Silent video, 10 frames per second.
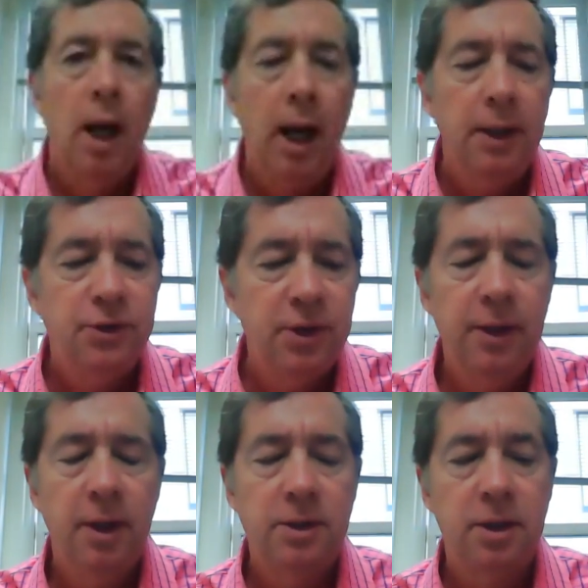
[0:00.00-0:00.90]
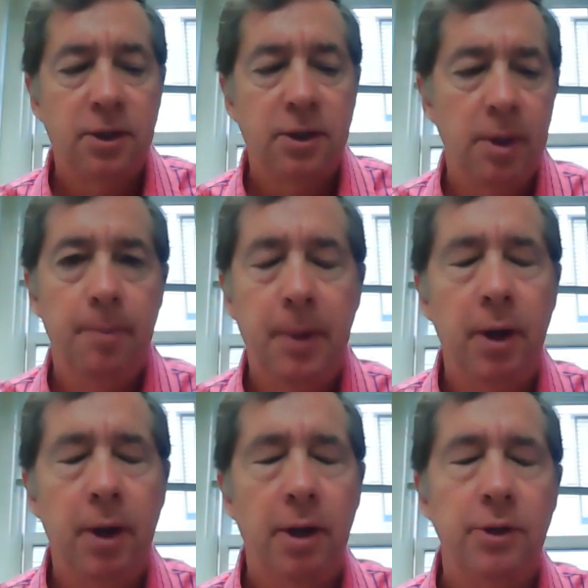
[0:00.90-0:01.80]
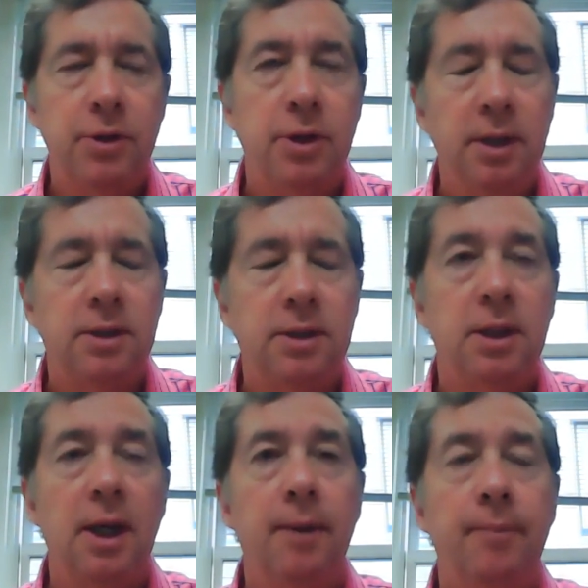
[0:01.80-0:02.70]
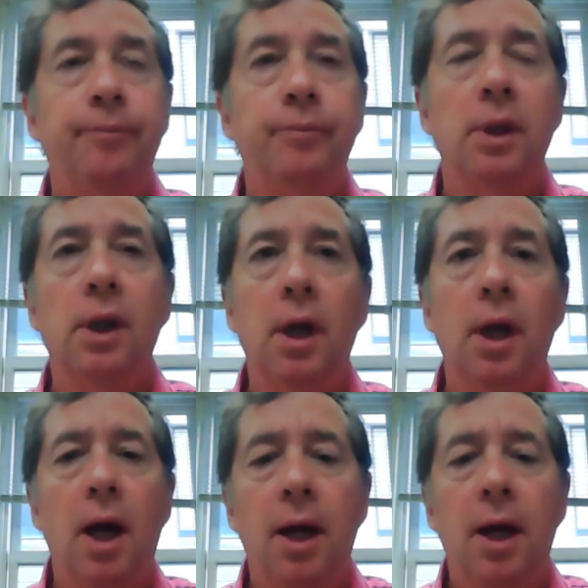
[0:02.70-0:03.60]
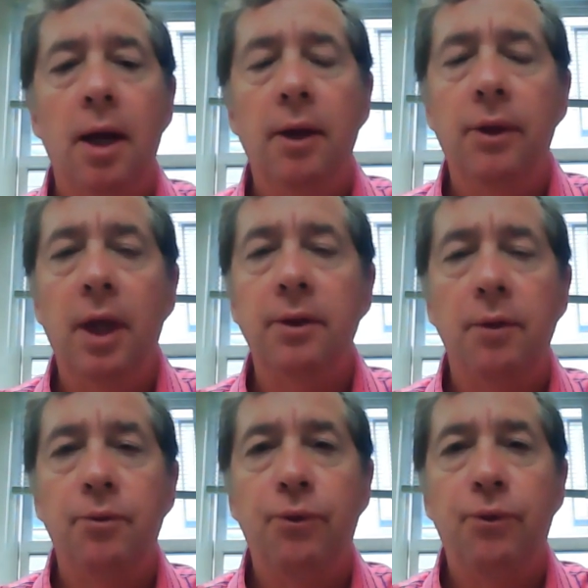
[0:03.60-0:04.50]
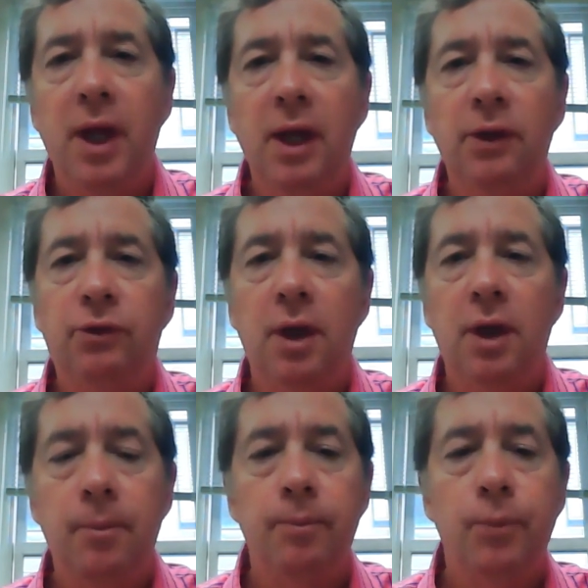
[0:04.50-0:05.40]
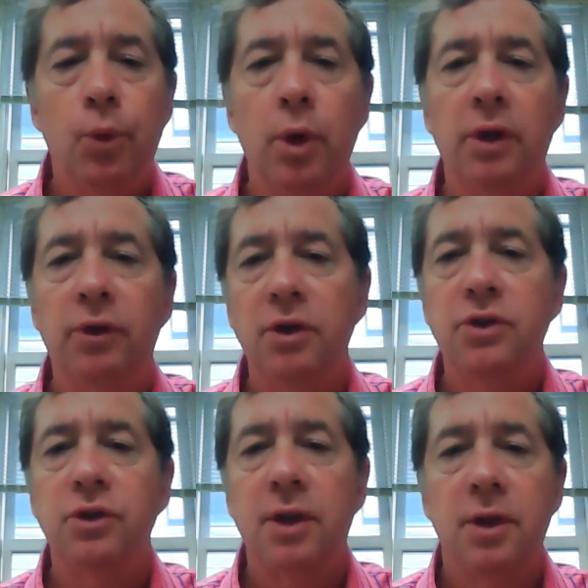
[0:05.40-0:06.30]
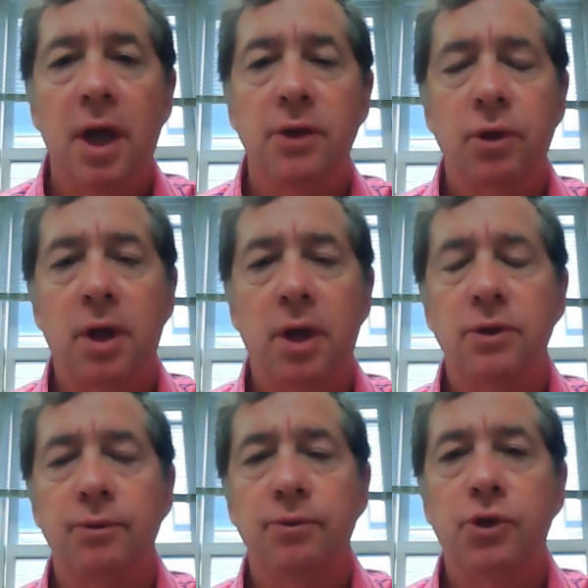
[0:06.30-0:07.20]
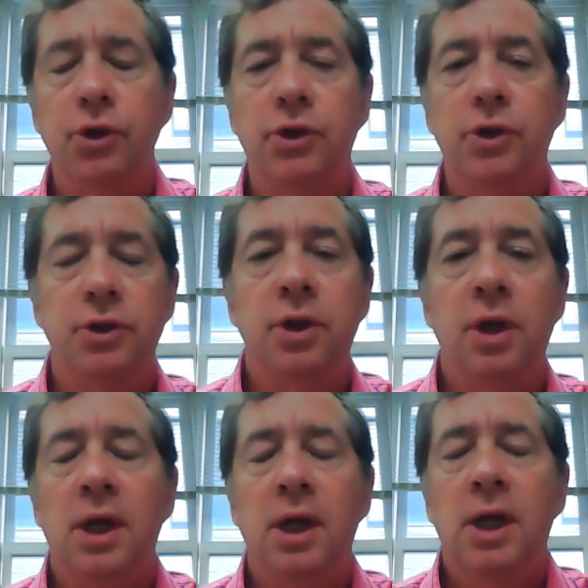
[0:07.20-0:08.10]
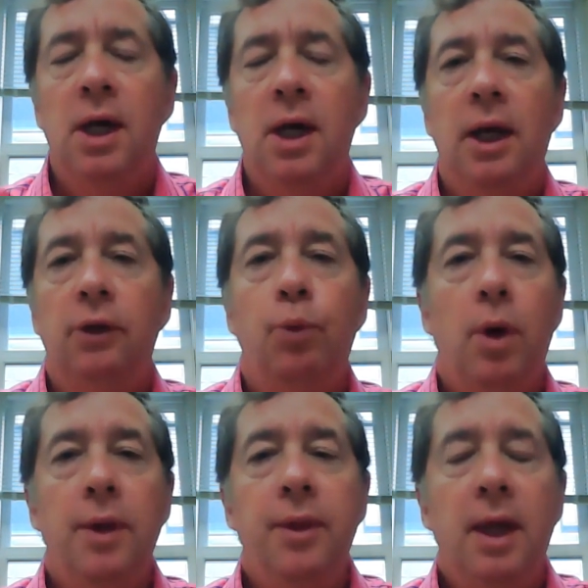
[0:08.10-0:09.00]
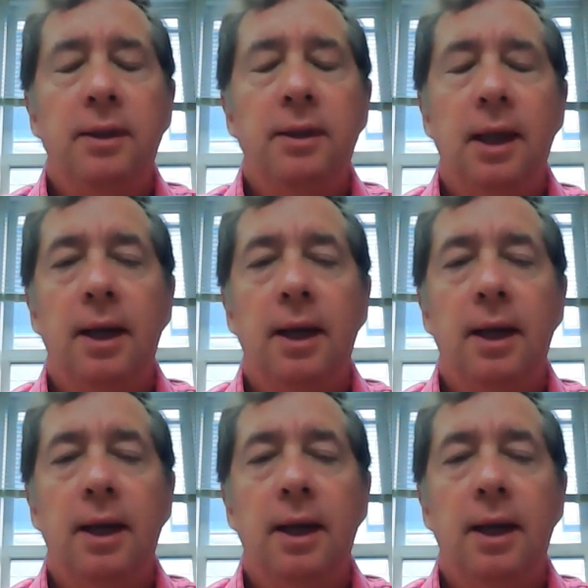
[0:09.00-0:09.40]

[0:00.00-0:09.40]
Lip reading: I'd say that some of the barriers that that face organizations like the National Council of Churches is one that